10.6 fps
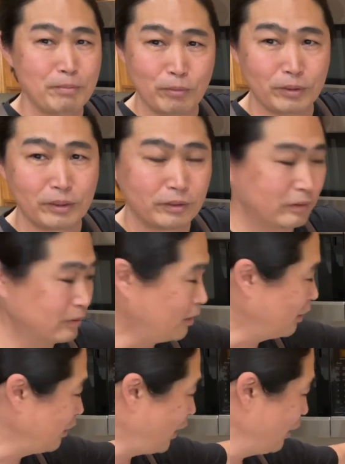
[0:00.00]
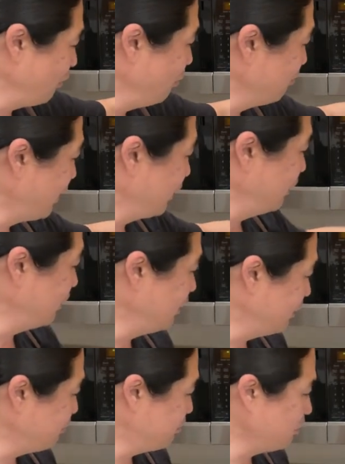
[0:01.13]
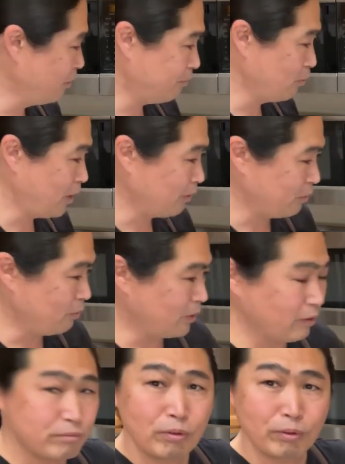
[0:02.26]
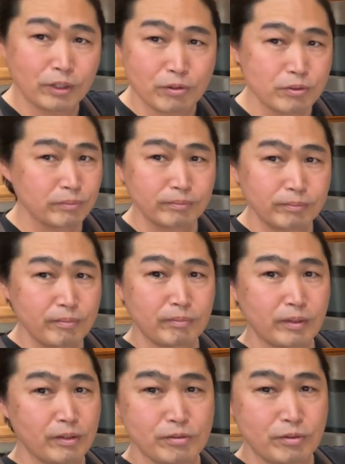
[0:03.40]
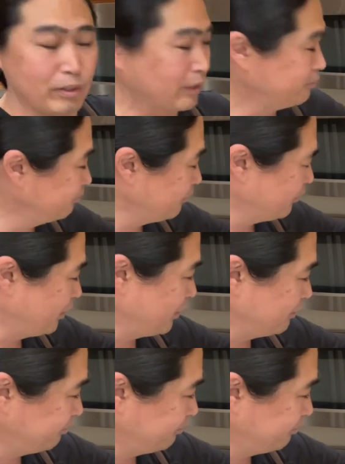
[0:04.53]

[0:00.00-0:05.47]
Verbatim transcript: with it. I own my uh, Pro for what, going on four years. It's great. Okay.